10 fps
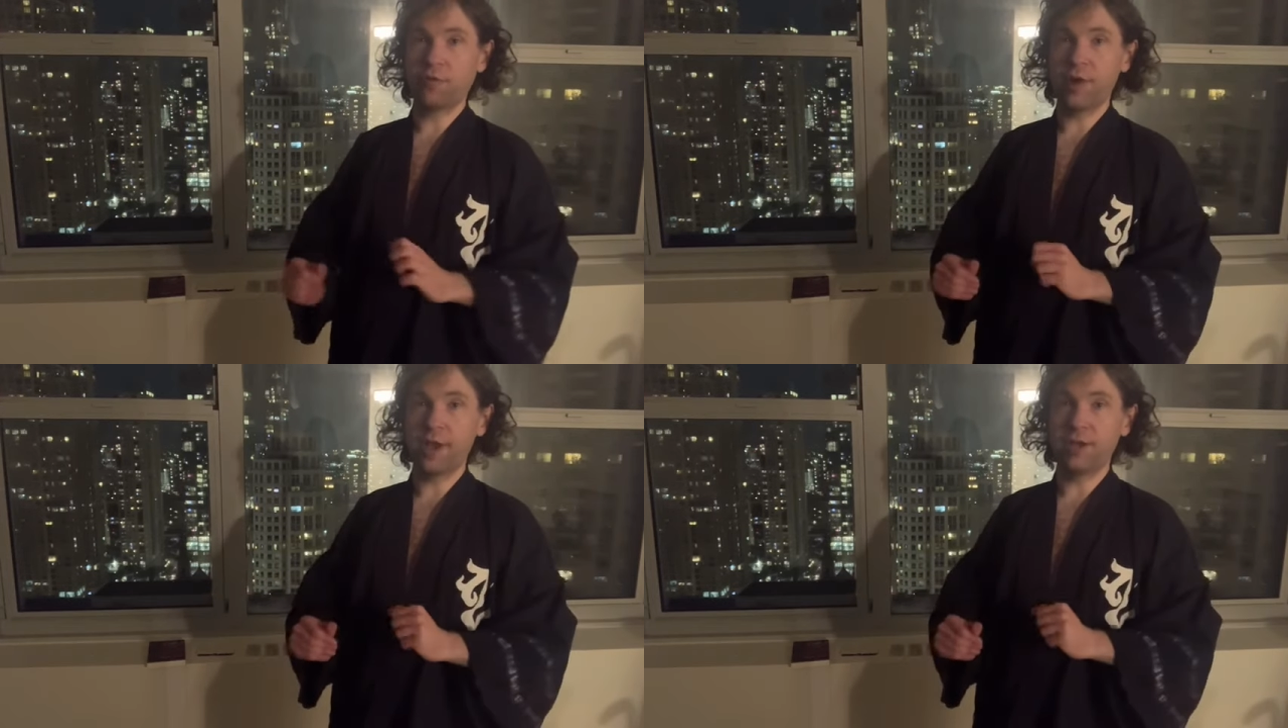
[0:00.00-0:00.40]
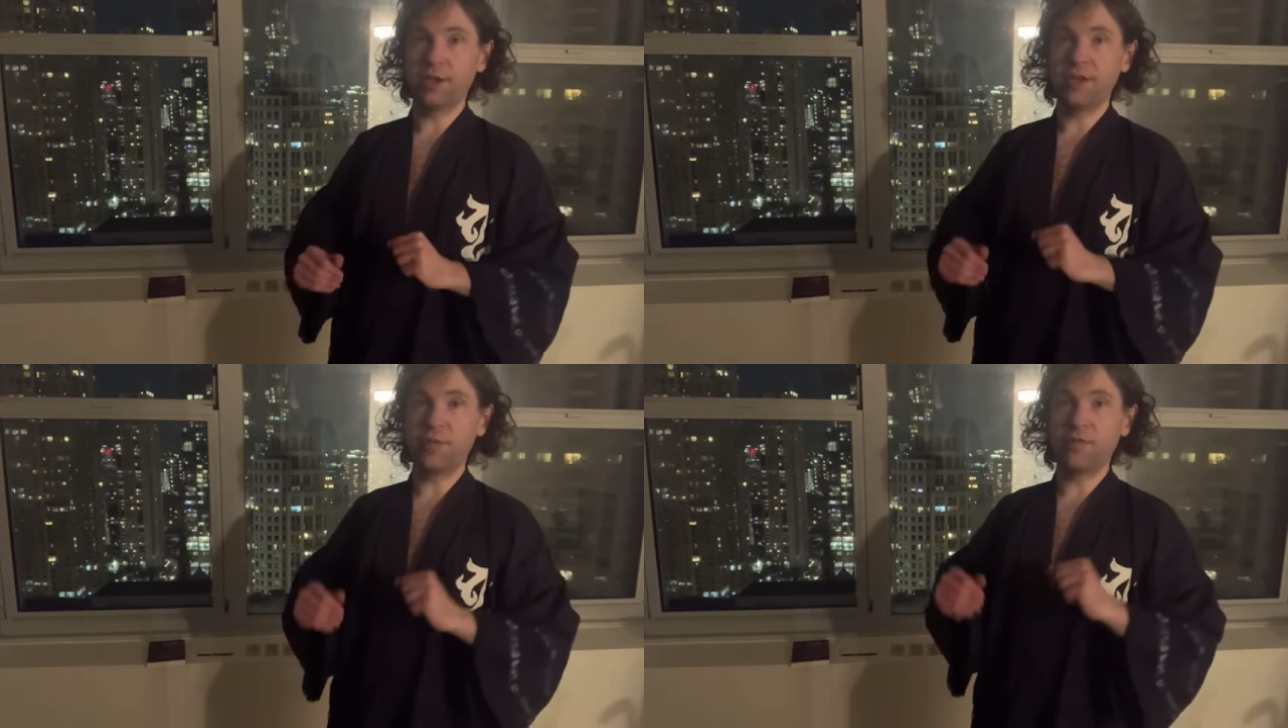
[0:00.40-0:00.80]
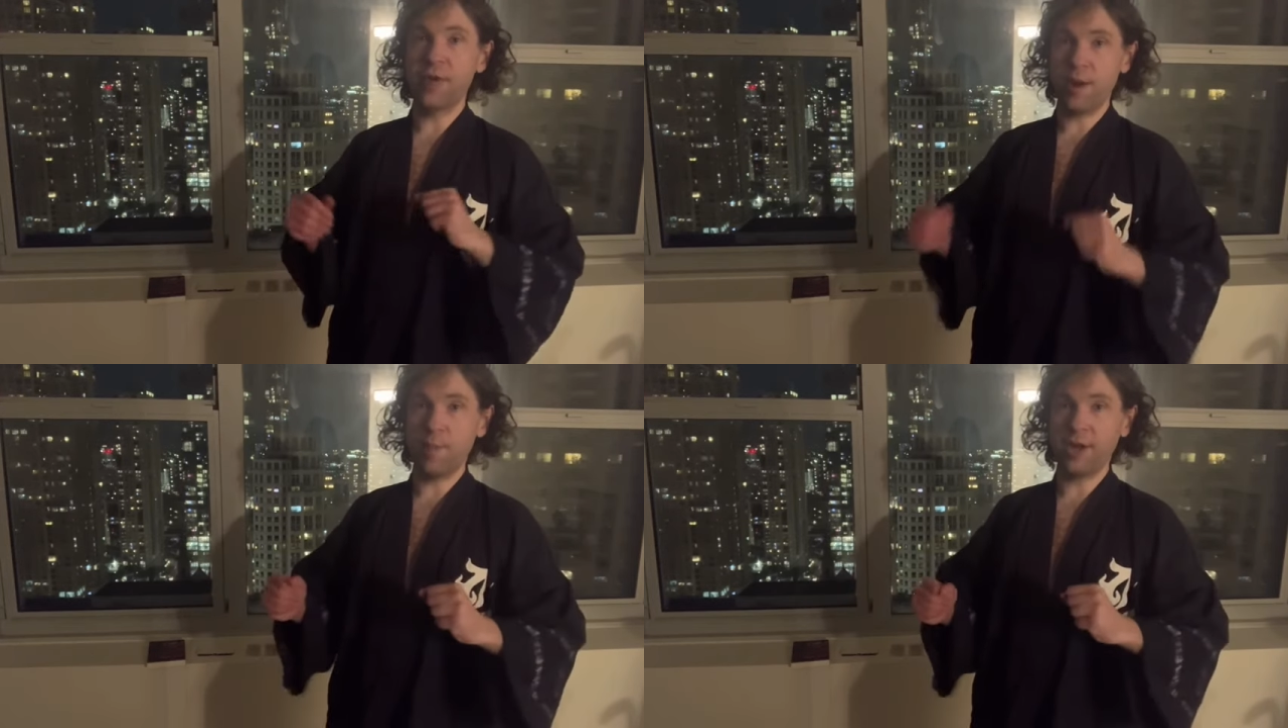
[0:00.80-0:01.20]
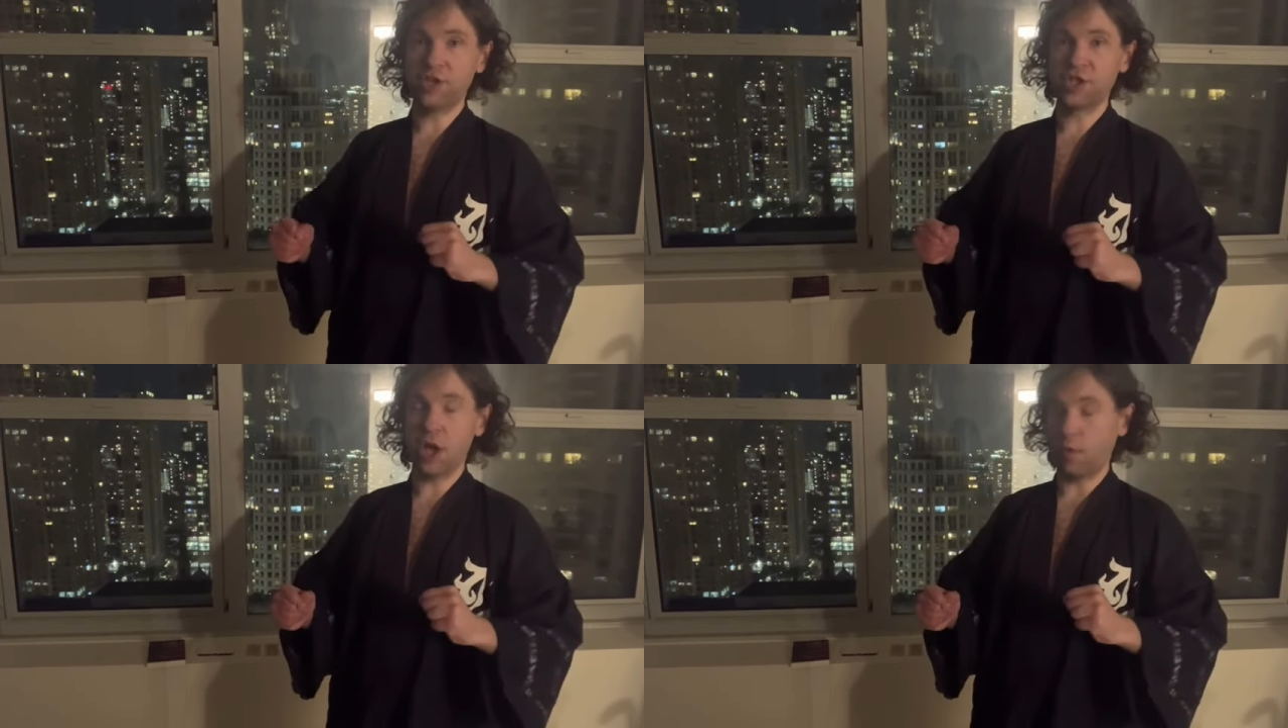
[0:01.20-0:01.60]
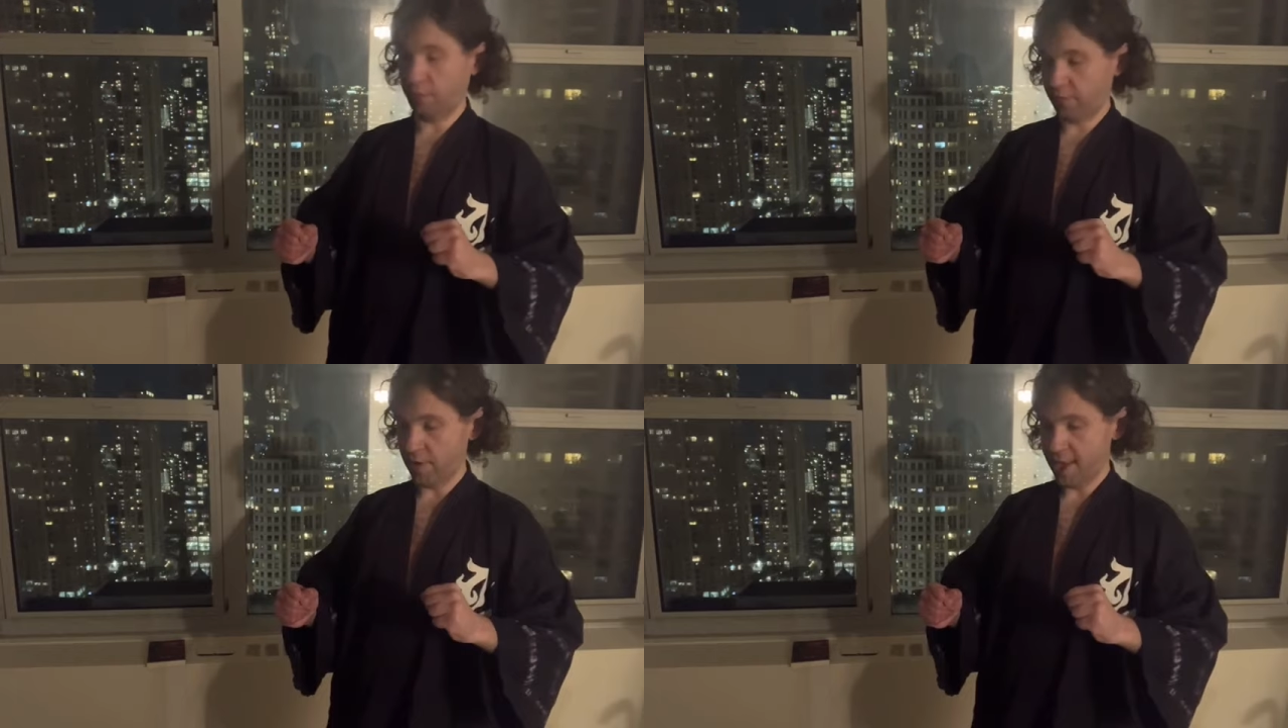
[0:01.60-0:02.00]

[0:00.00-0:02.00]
trying to defend myself